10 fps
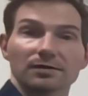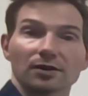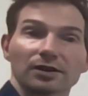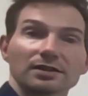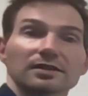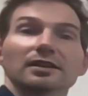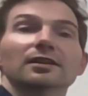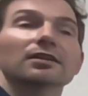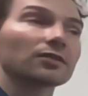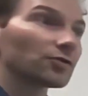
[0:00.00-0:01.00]
Okay,
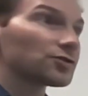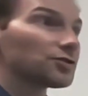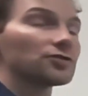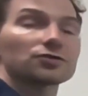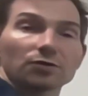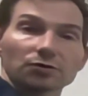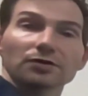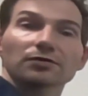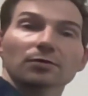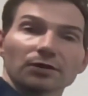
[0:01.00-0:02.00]
they're constant or
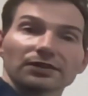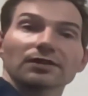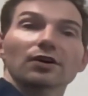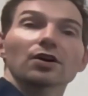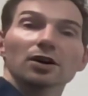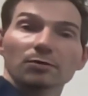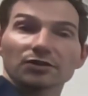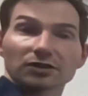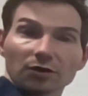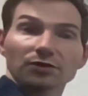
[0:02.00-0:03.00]
uniform or whatever, but
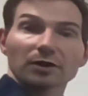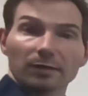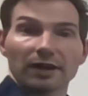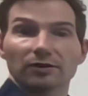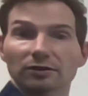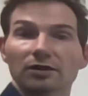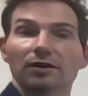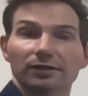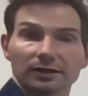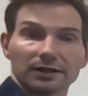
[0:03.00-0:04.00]
they don't depend on
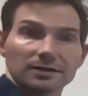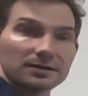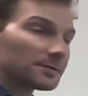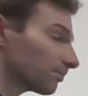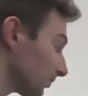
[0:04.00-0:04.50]
coordinates.